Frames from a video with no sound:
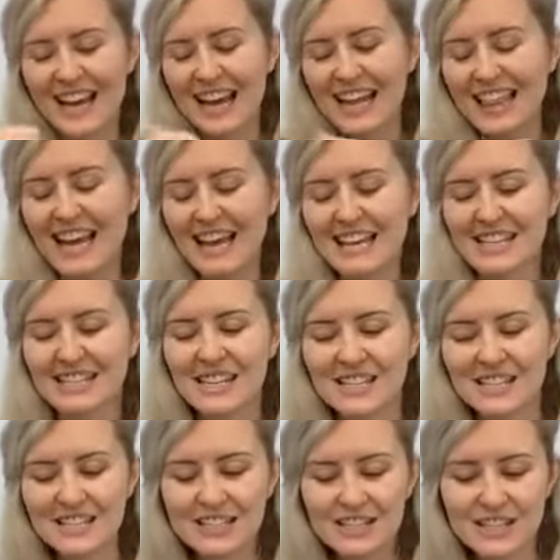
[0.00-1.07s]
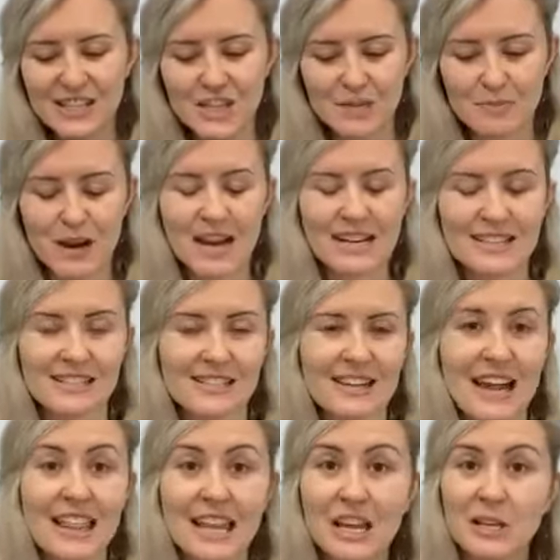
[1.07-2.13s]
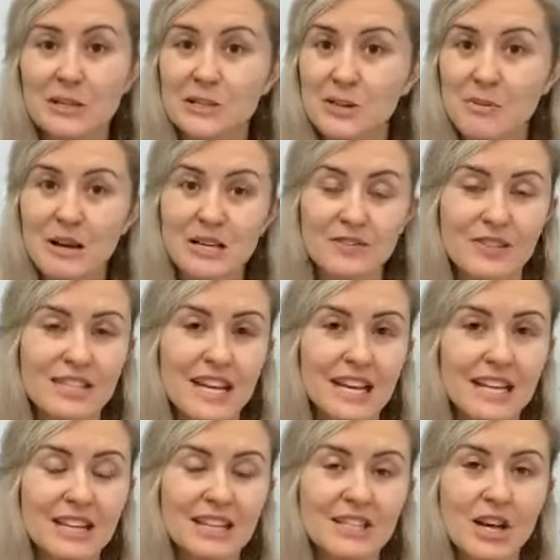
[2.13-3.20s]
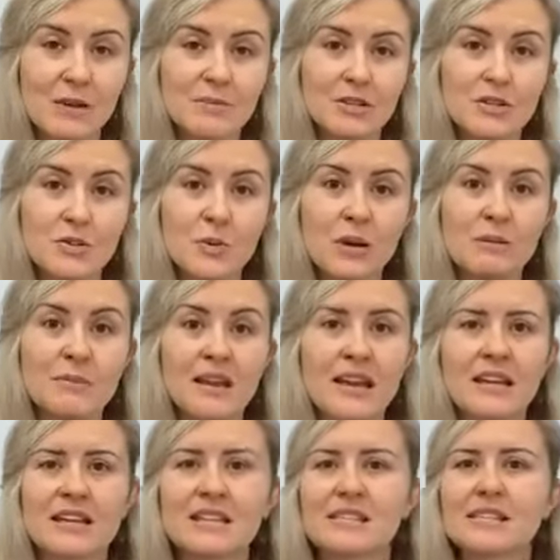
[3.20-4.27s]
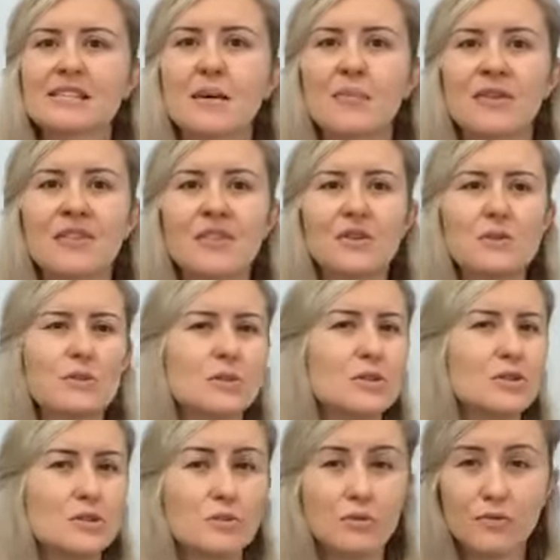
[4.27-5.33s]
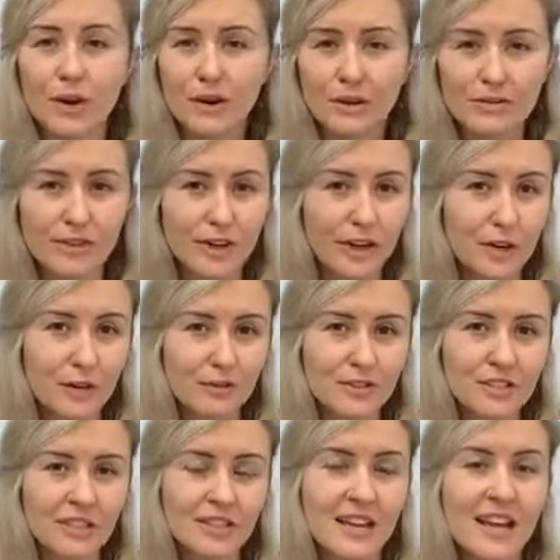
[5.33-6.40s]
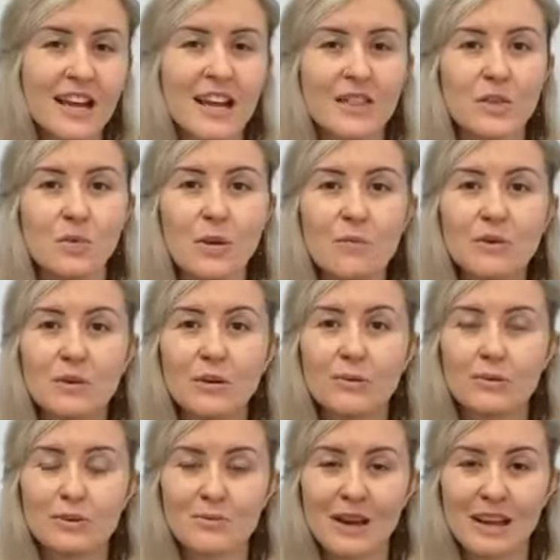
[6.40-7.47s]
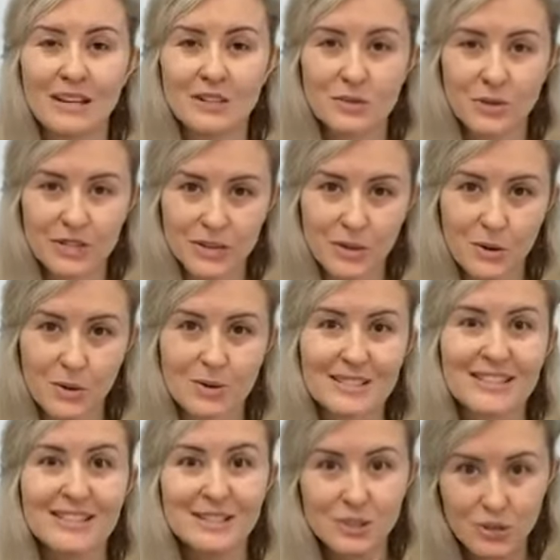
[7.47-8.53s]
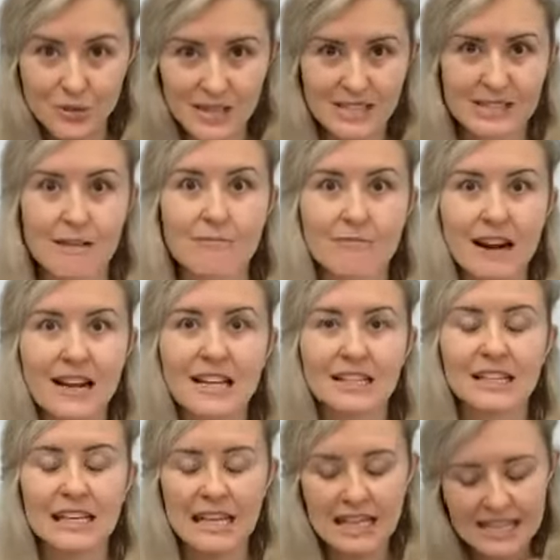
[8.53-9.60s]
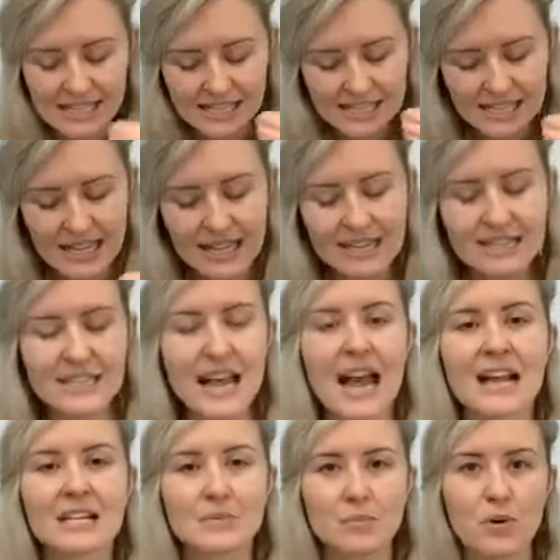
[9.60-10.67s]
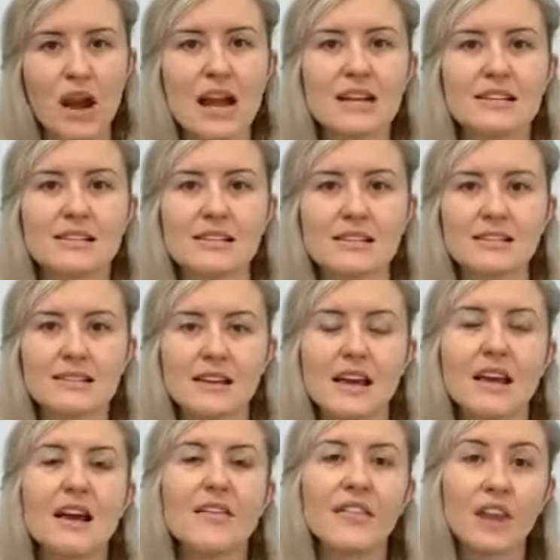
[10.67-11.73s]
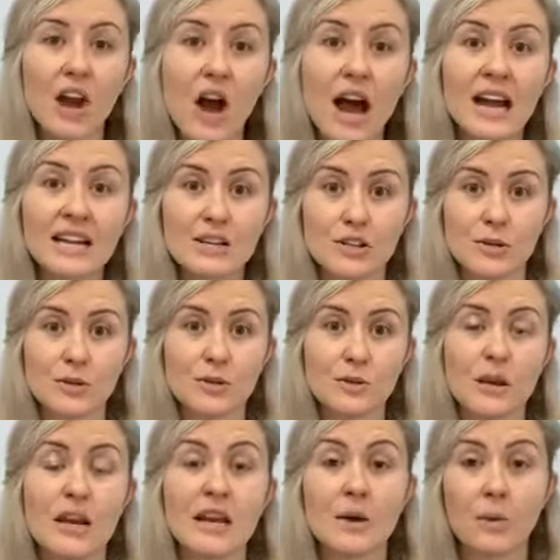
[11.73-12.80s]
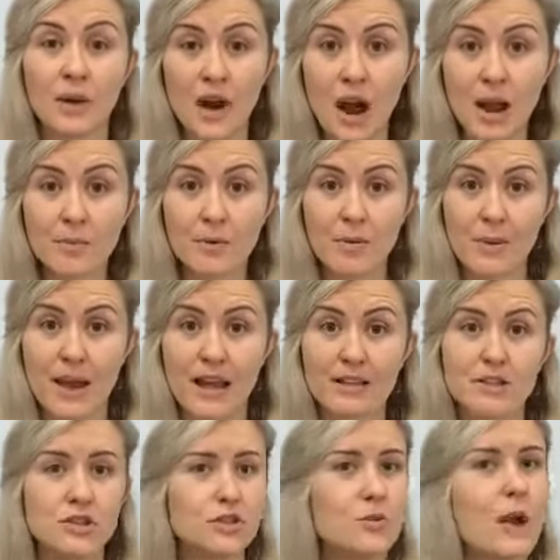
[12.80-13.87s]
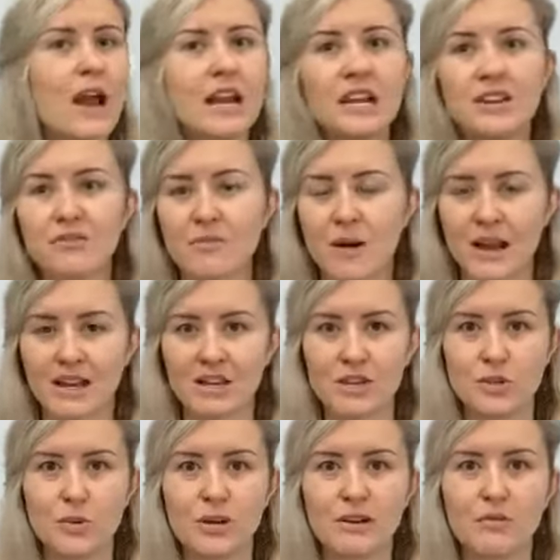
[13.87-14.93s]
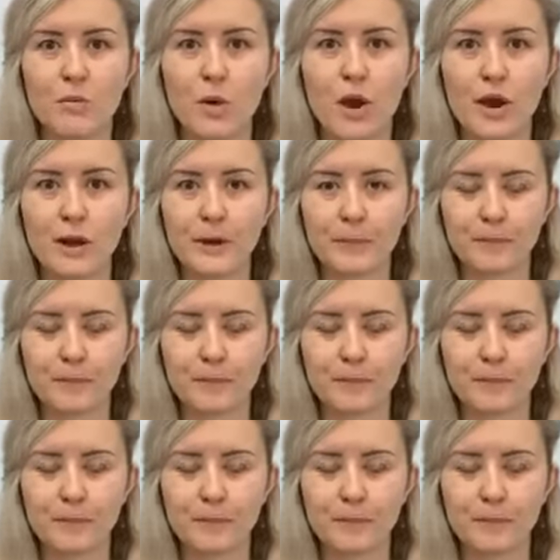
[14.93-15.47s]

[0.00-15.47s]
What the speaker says: That is such a delicious practice, and I thank you so much for taking the time to join me. And this is something that you can do very, very often. The women who do my intuition courses do this regularly. This is the exact practice that I do when I prepare to do any of my intuitive work.